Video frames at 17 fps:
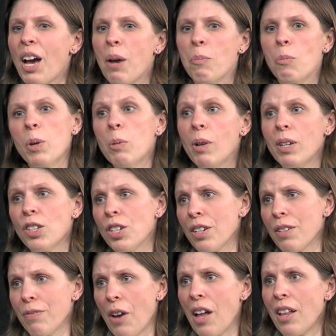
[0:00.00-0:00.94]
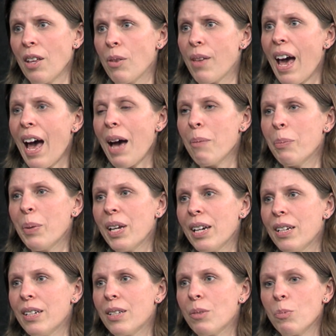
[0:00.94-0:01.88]
we want you to follow that,
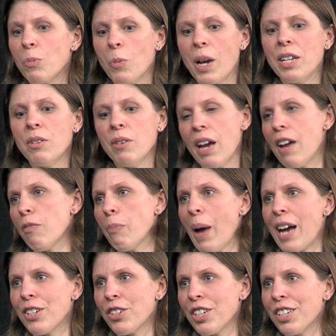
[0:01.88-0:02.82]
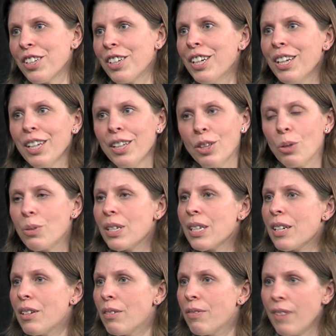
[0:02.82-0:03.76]
because when you have passion, those
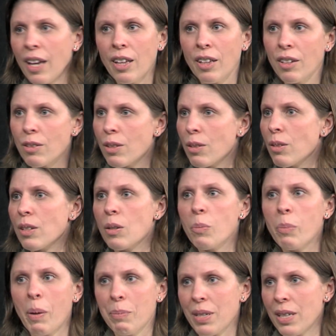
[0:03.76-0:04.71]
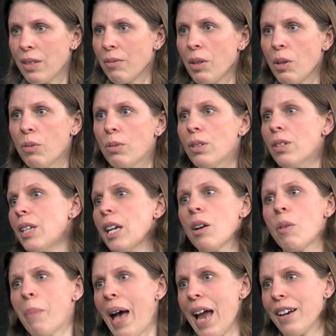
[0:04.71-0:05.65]
little failures, those little bumps in the road, they
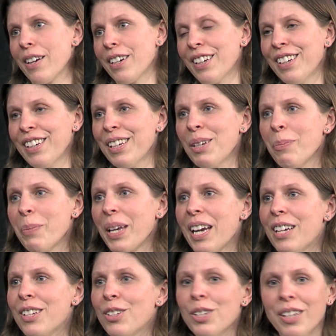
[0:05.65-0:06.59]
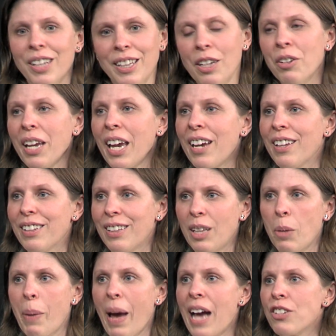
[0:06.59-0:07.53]
don't matter, because
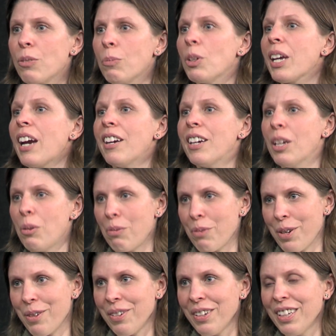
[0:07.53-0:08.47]
the passion will carry you through.